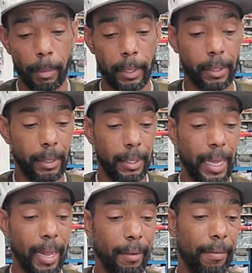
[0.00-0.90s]
makes you
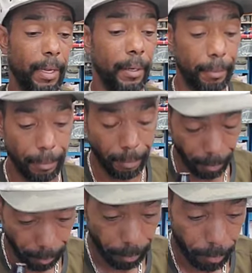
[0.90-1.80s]
salivate.
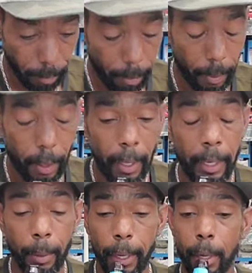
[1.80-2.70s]

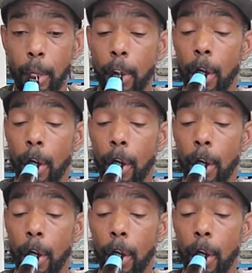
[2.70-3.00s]
Anyway,